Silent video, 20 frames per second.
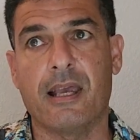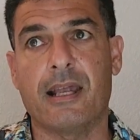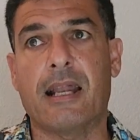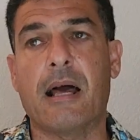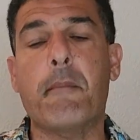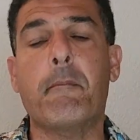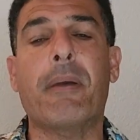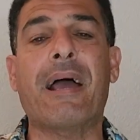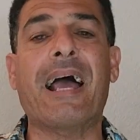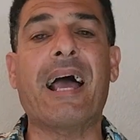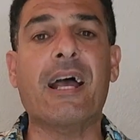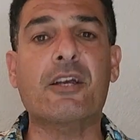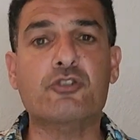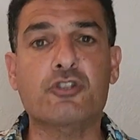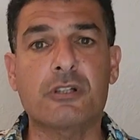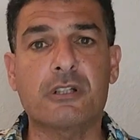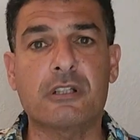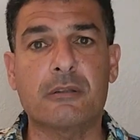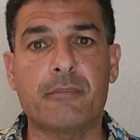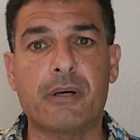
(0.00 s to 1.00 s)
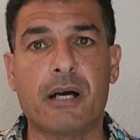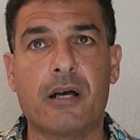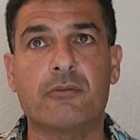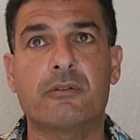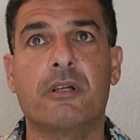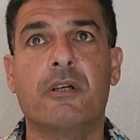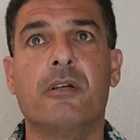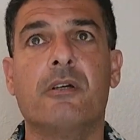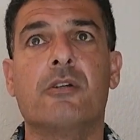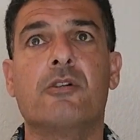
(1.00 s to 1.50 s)
And I'm passionate
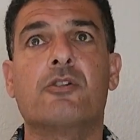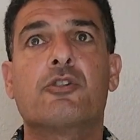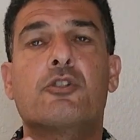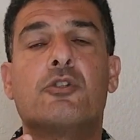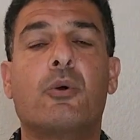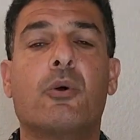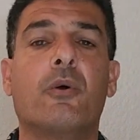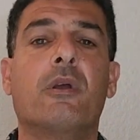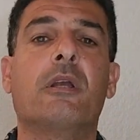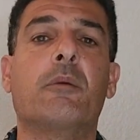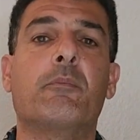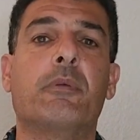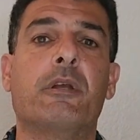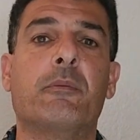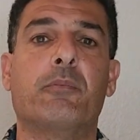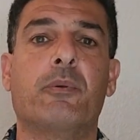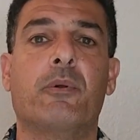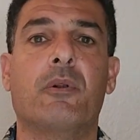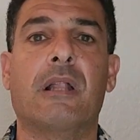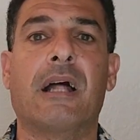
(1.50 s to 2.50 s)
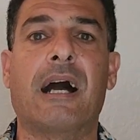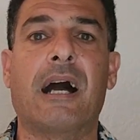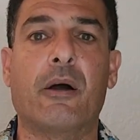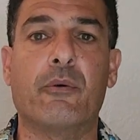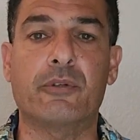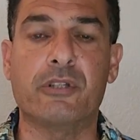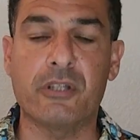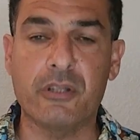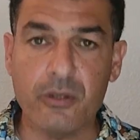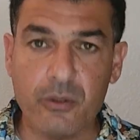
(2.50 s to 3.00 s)
about showing people
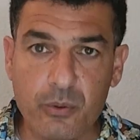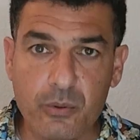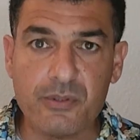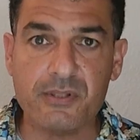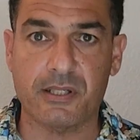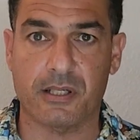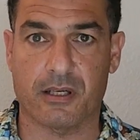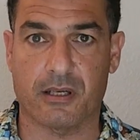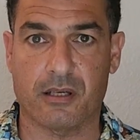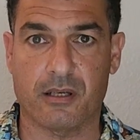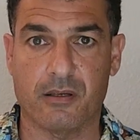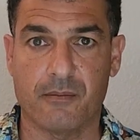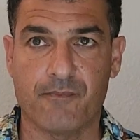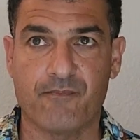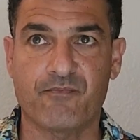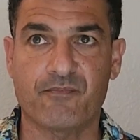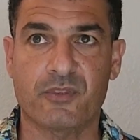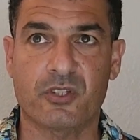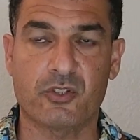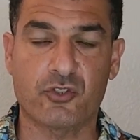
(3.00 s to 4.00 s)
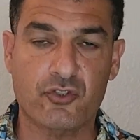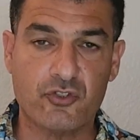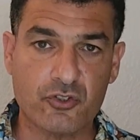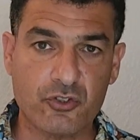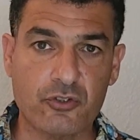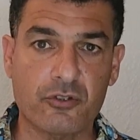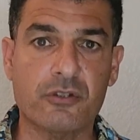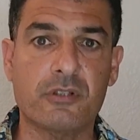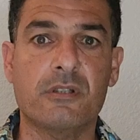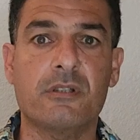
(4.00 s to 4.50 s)
how using
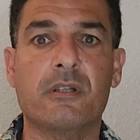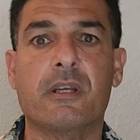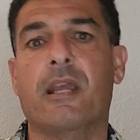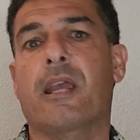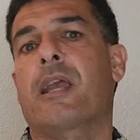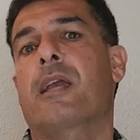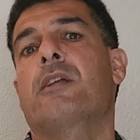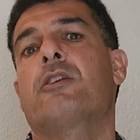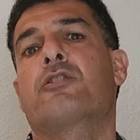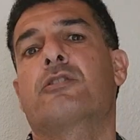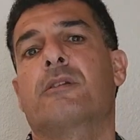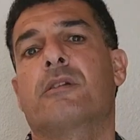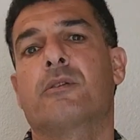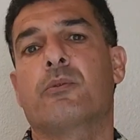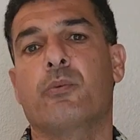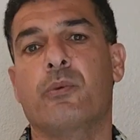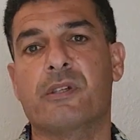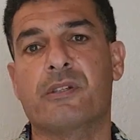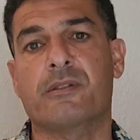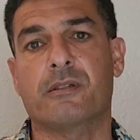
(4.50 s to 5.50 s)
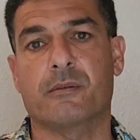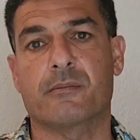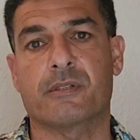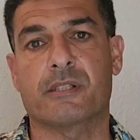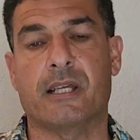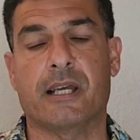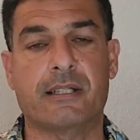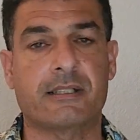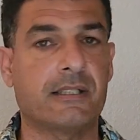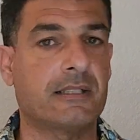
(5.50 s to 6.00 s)
certain ancient
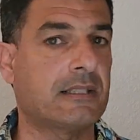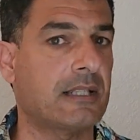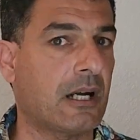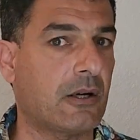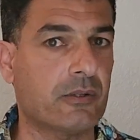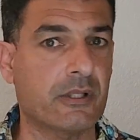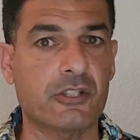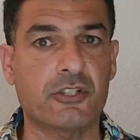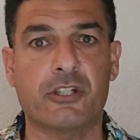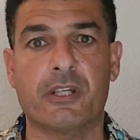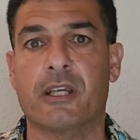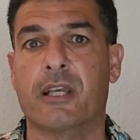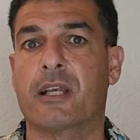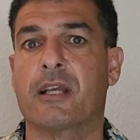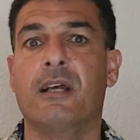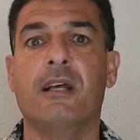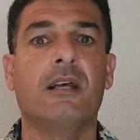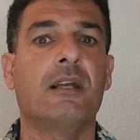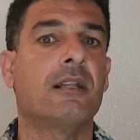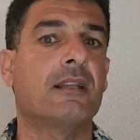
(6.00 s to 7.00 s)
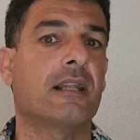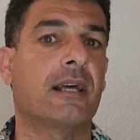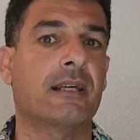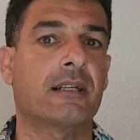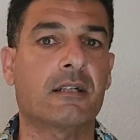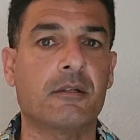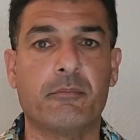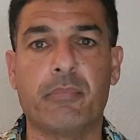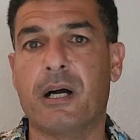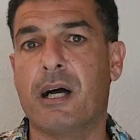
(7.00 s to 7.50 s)
wisdoms like the Tao Te Ching,
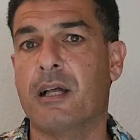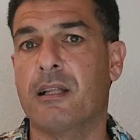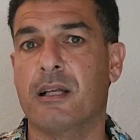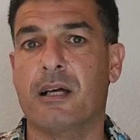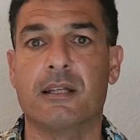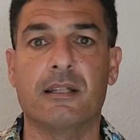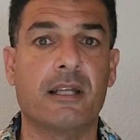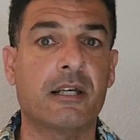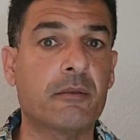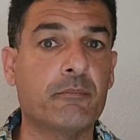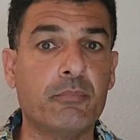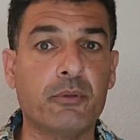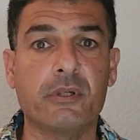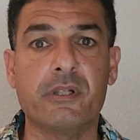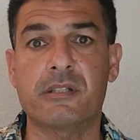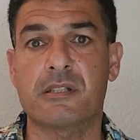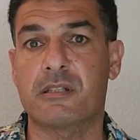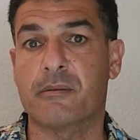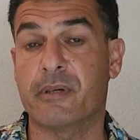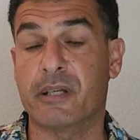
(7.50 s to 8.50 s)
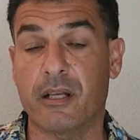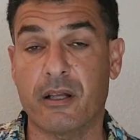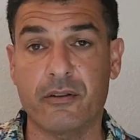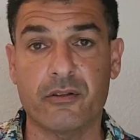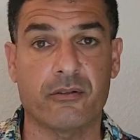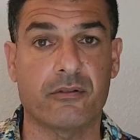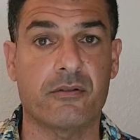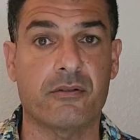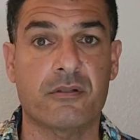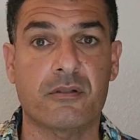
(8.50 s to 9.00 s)
like Kabbalah, like Buddhism and
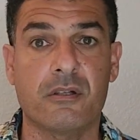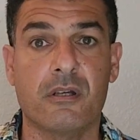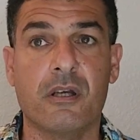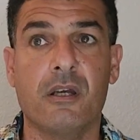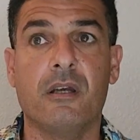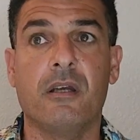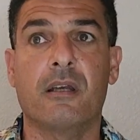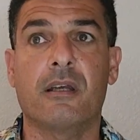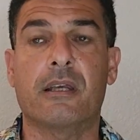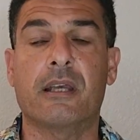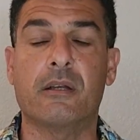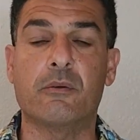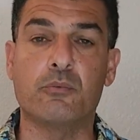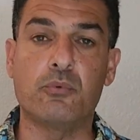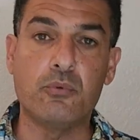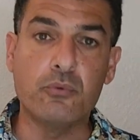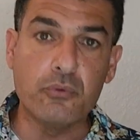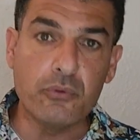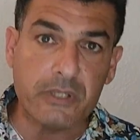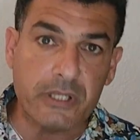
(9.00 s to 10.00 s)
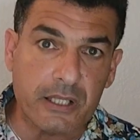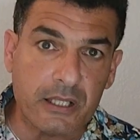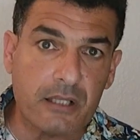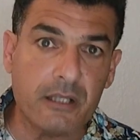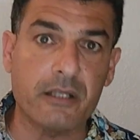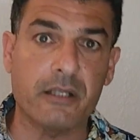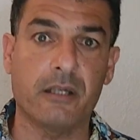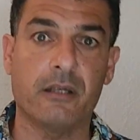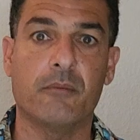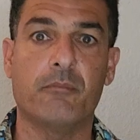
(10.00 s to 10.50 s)
others can
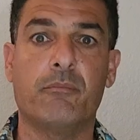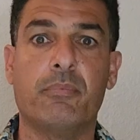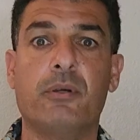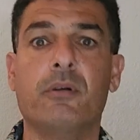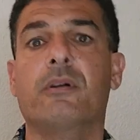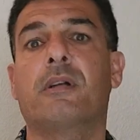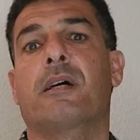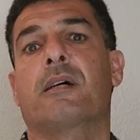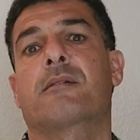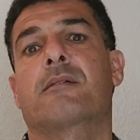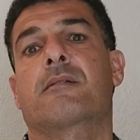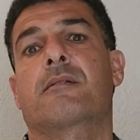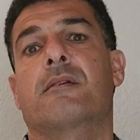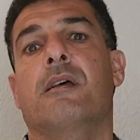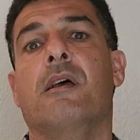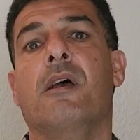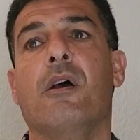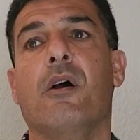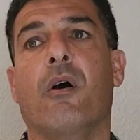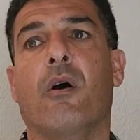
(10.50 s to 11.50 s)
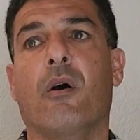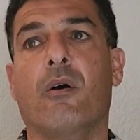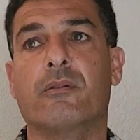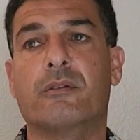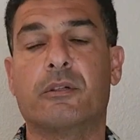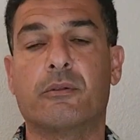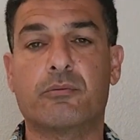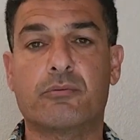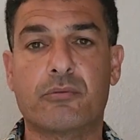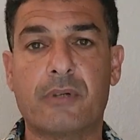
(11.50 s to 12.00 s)
really put us
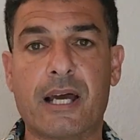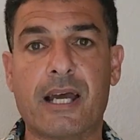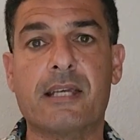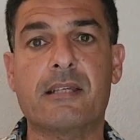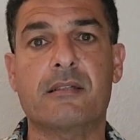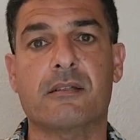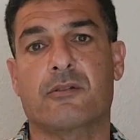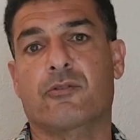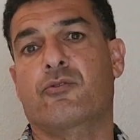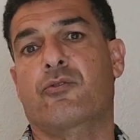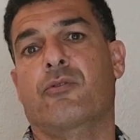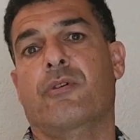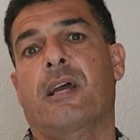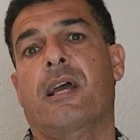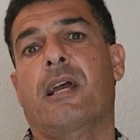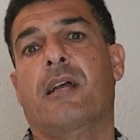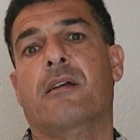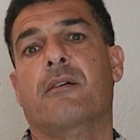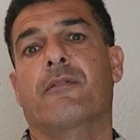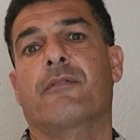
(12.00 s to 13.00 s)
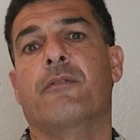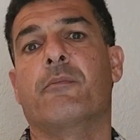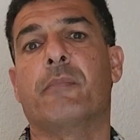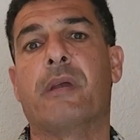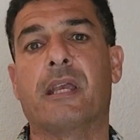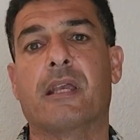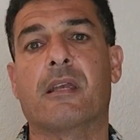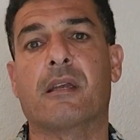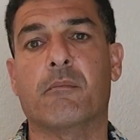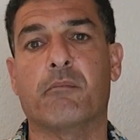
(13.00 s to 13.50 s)
on the right track for
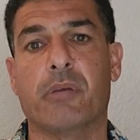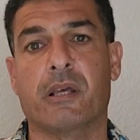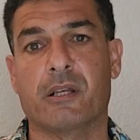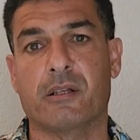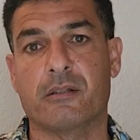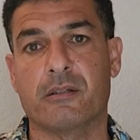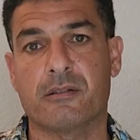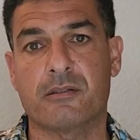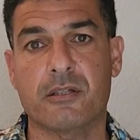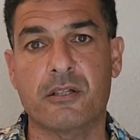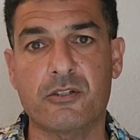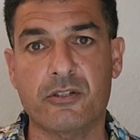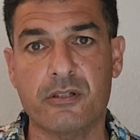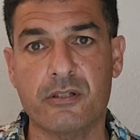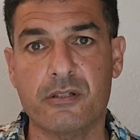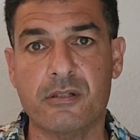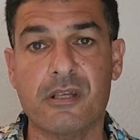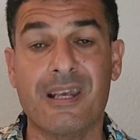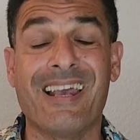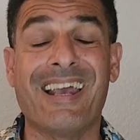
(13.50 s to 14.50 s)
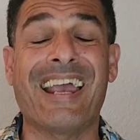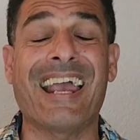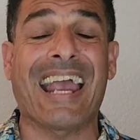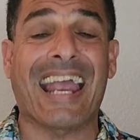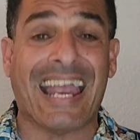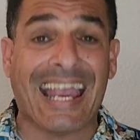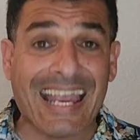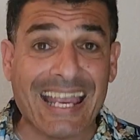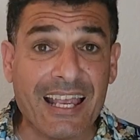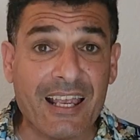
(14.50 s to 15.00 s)
making better decisions
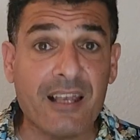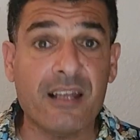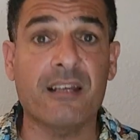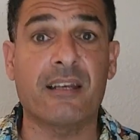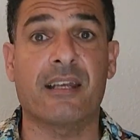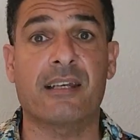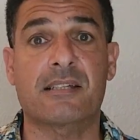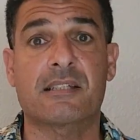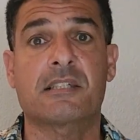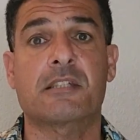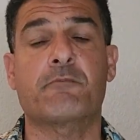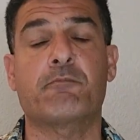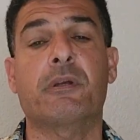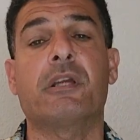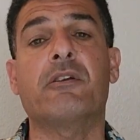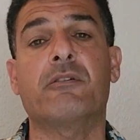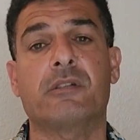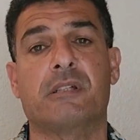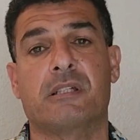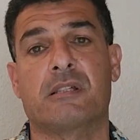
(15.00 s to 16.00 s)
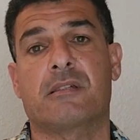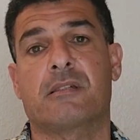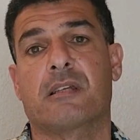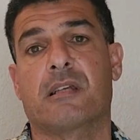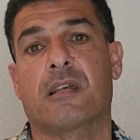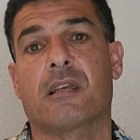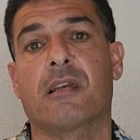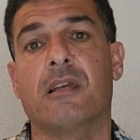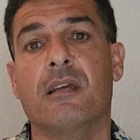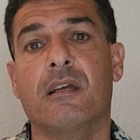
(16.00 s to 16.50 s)
and
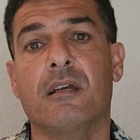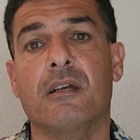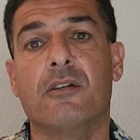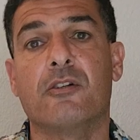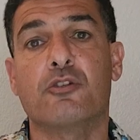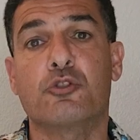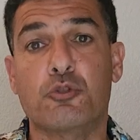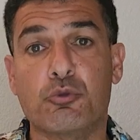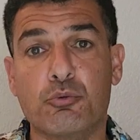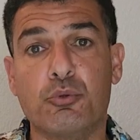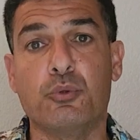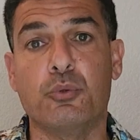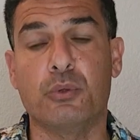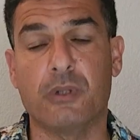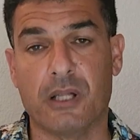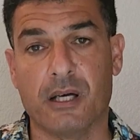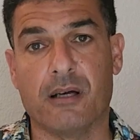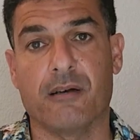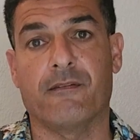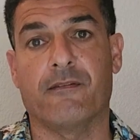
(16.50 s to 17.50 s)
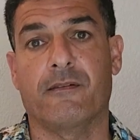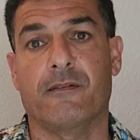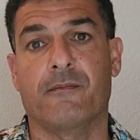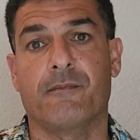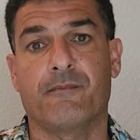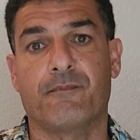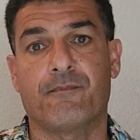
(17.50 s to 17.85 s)
experiencing true love.